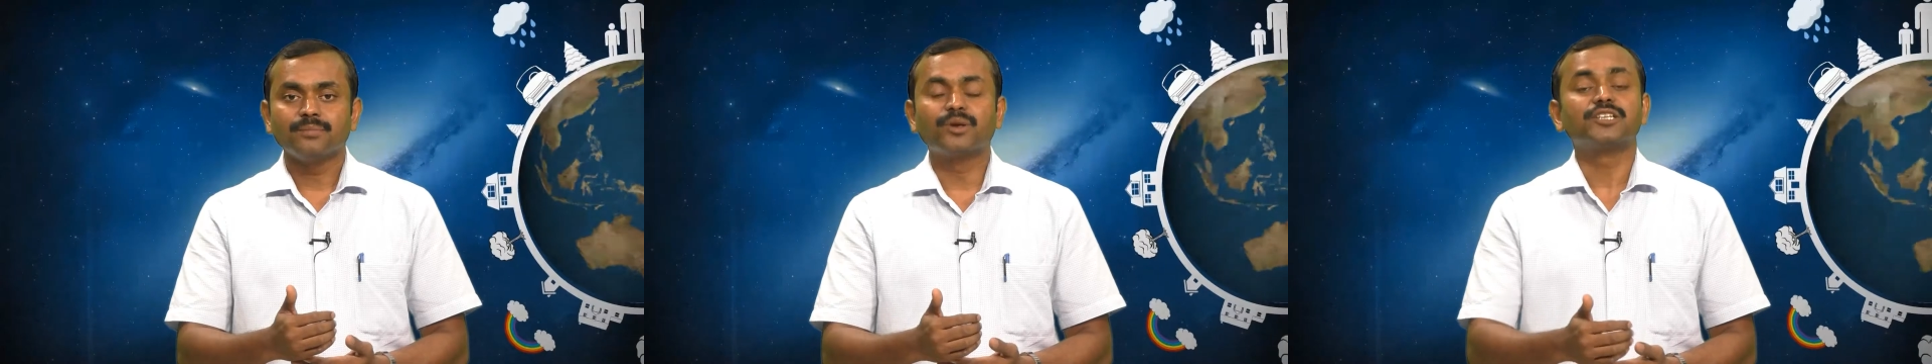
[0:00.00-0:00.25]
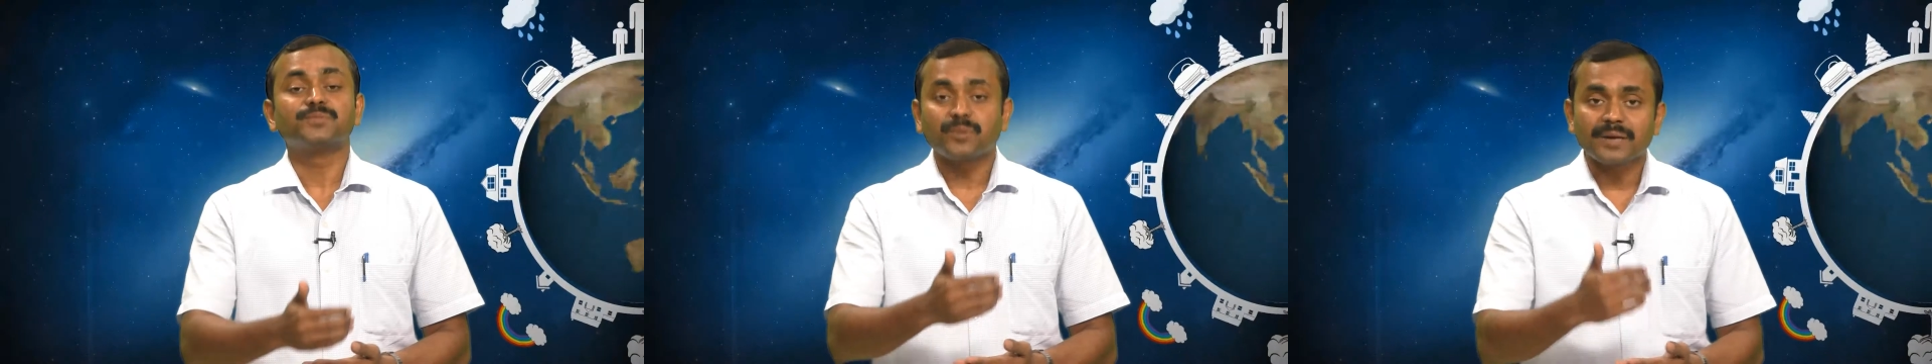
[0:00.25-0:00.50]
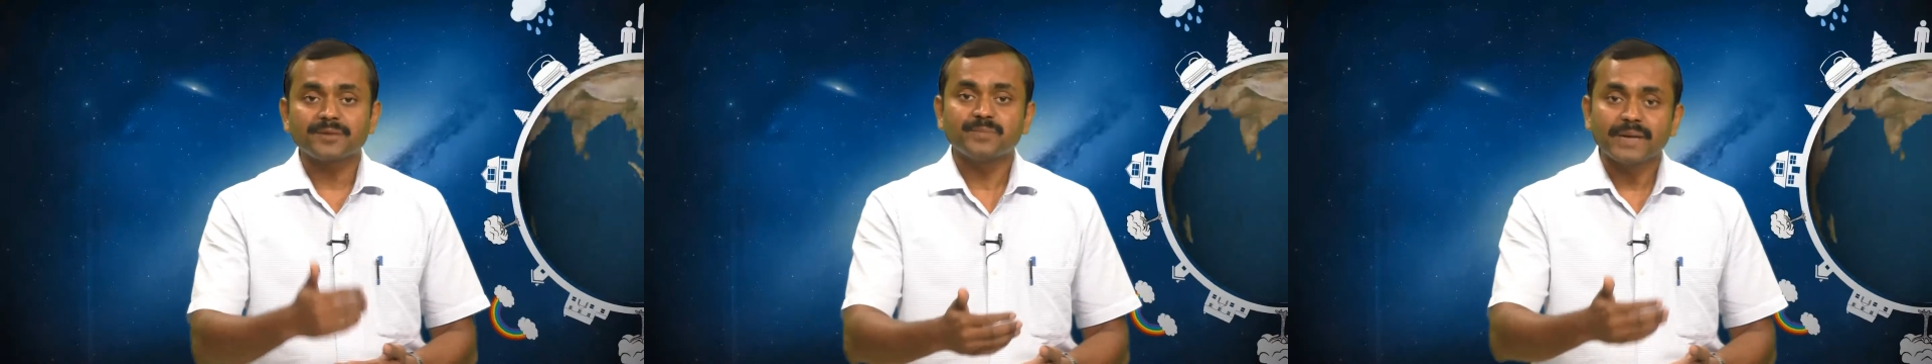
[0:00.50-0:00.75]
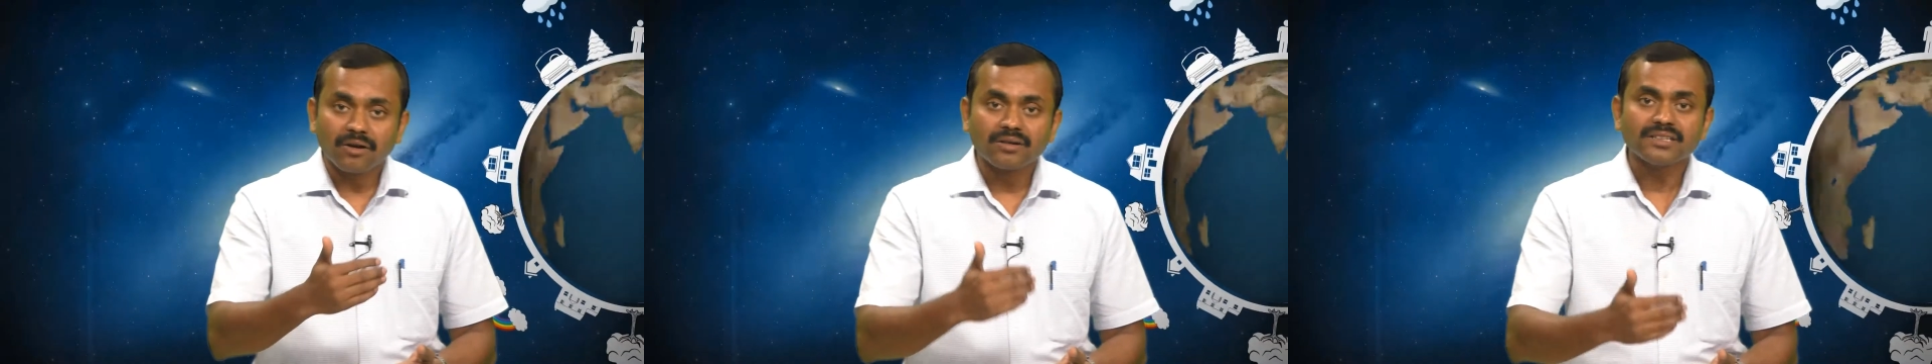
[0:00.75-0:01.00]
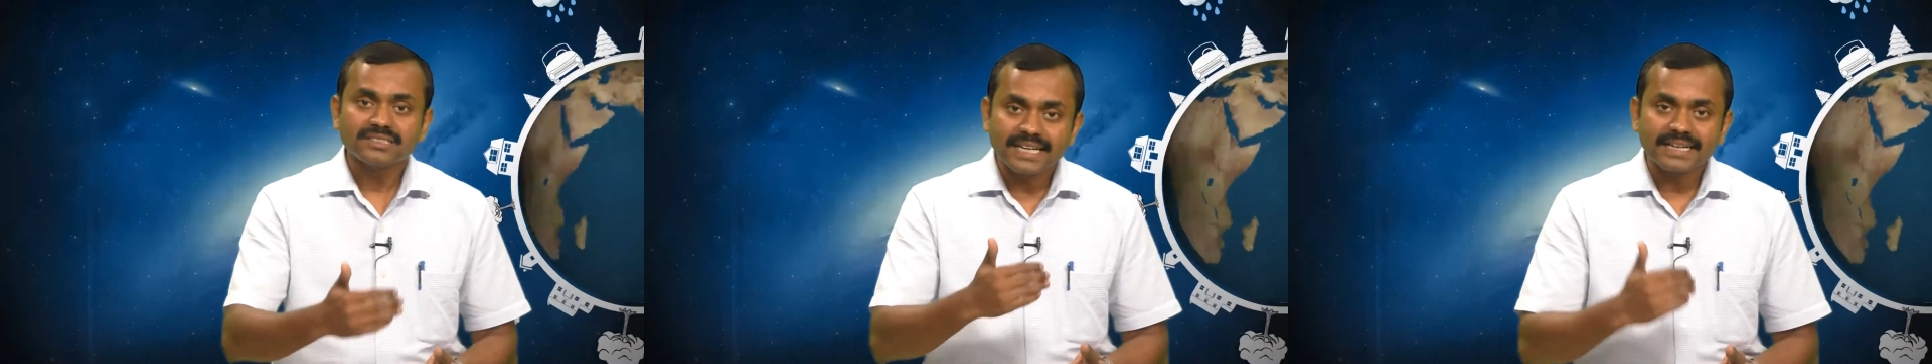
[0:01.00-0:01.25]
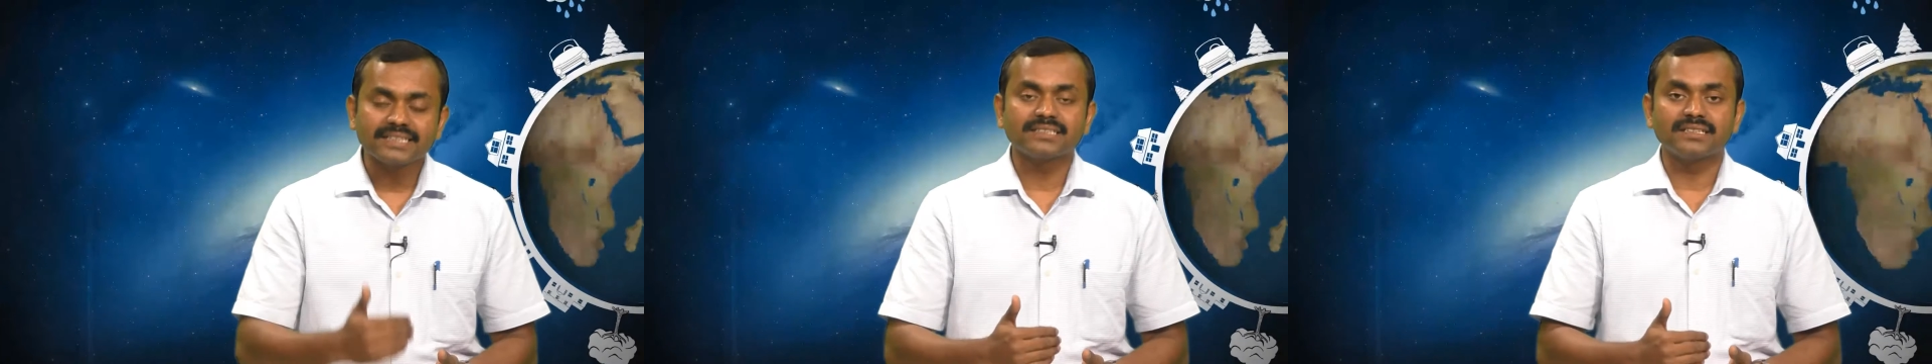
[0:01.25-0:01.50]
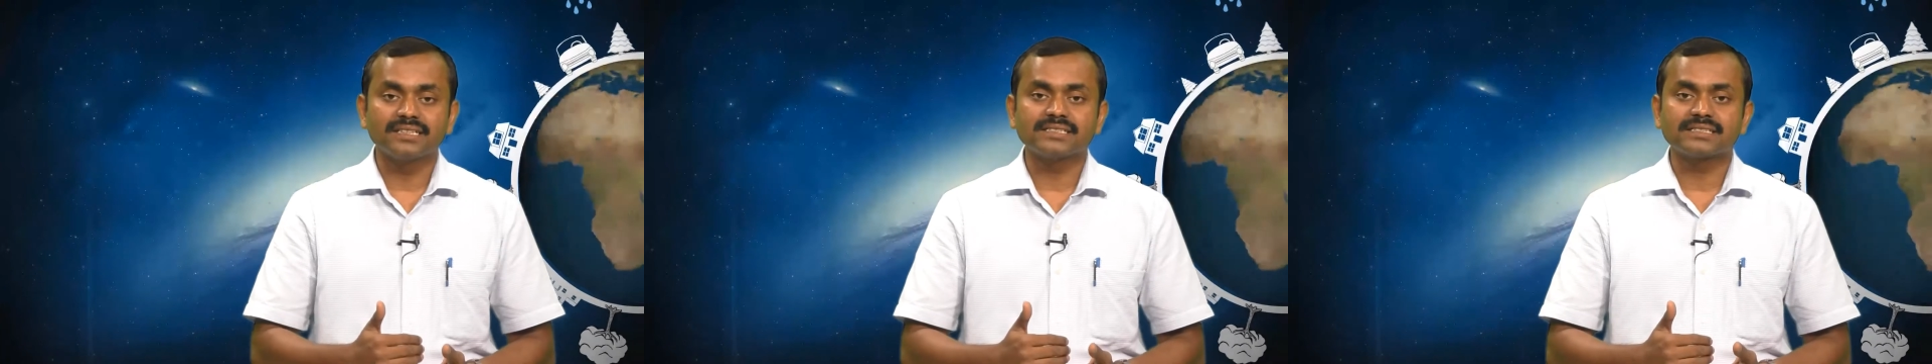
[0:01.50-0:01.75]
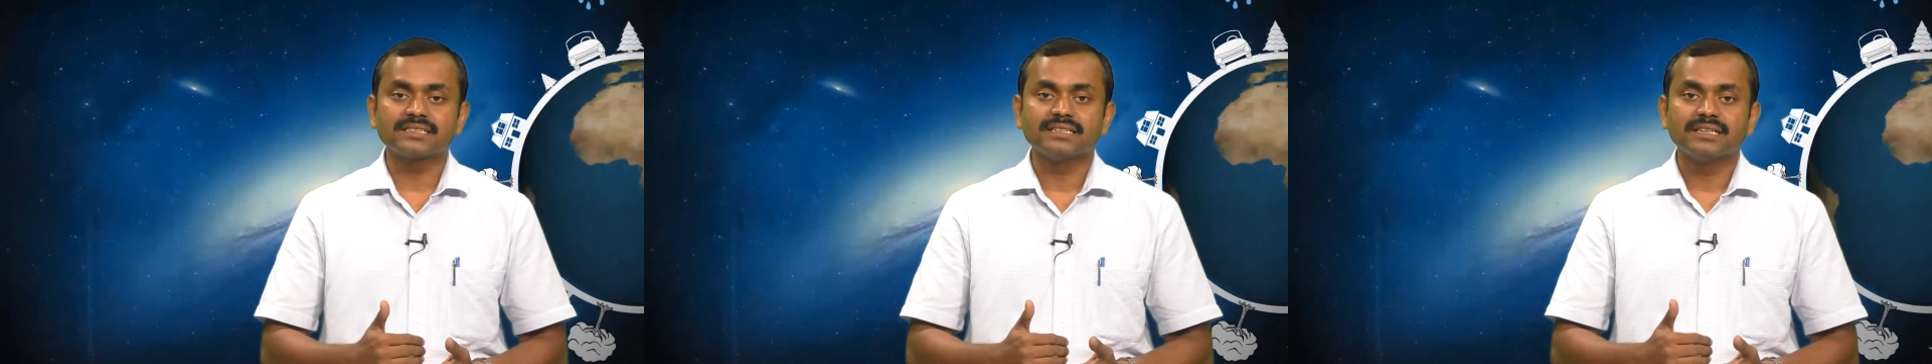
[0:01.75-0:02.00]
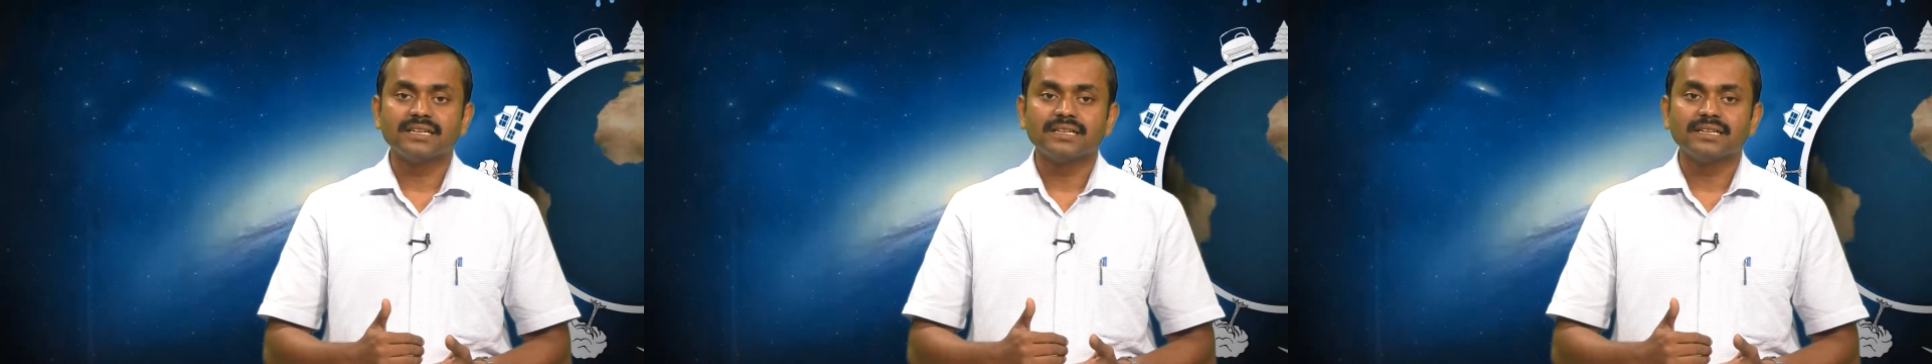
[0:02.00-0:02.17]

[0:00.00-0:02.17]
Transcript: Because perhaps by understanding the risk,